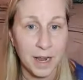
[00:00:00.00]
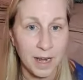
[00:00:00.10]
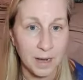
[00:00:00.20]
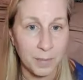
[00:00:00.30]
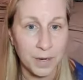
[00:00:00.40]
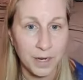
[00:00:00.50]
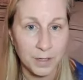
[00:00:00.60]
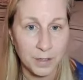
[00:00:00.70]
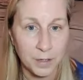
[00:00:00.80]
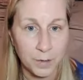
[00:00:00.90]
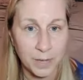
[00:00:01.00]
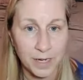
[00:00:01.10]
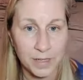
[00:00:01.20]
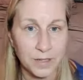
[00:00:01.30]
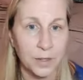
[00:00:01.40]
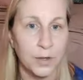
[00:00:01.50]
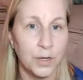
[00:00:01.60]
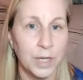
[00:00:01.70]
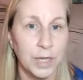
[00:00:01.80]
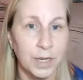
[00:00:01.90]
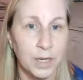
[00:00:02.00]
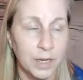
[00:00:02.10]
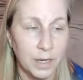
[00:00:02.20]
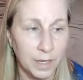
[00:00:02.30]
a picture based on